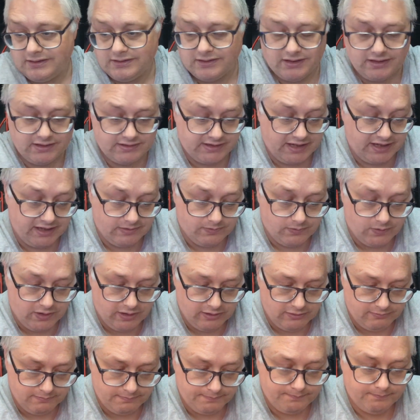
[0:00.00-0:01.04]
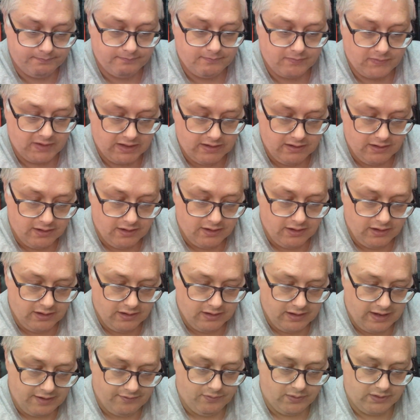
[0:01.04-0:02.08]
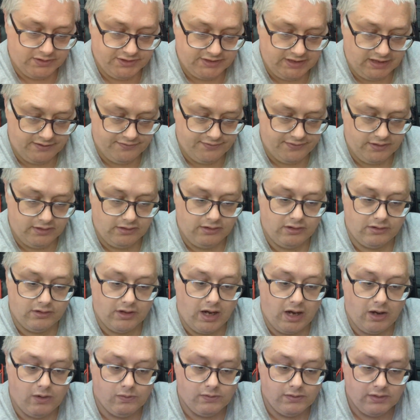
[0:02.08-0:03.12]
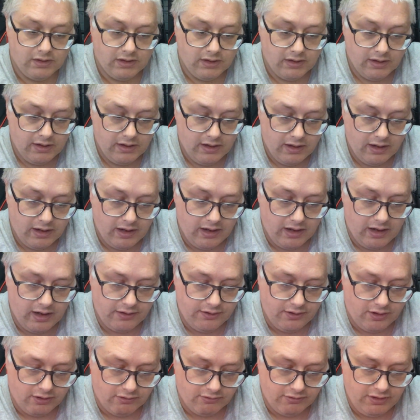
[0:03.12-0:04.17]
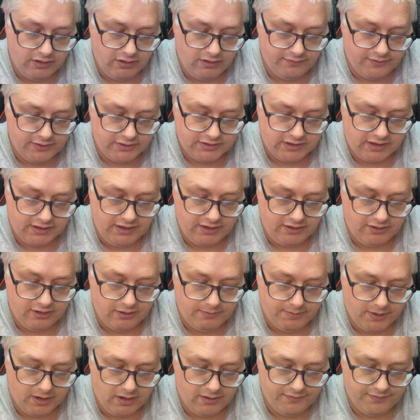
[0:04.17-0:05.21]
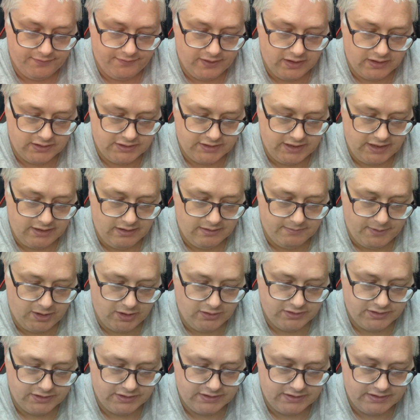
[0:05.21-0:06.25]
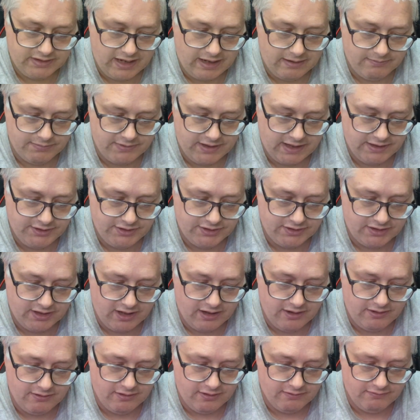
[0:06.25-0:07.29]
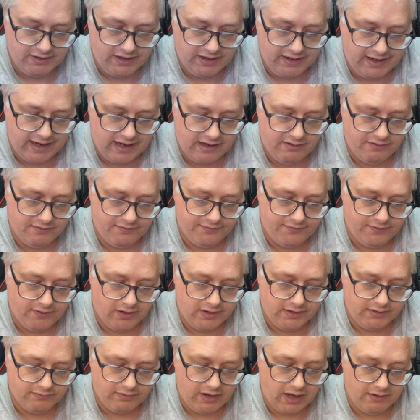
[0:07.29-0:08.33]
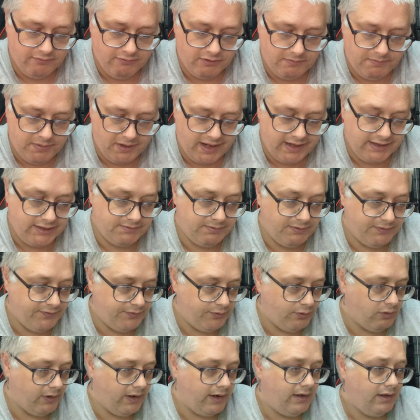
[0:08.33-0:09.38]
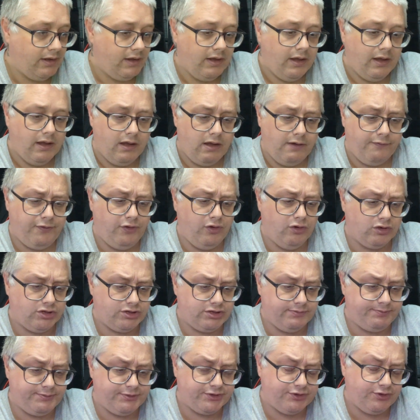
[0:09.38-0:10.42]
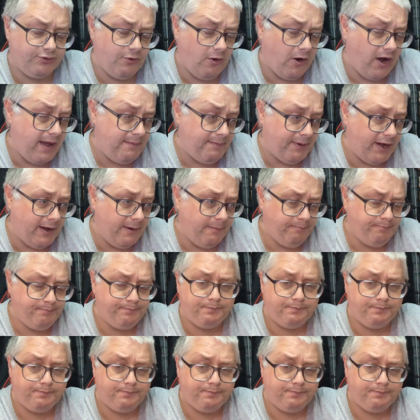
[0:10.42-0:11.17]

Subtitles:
gonna take a while. Everyone's in it for the long haul. The Horror Universe, I need a new part for 13. The motor snapped ages ago. I really cannot find a replacement for it. If you're a subscriber,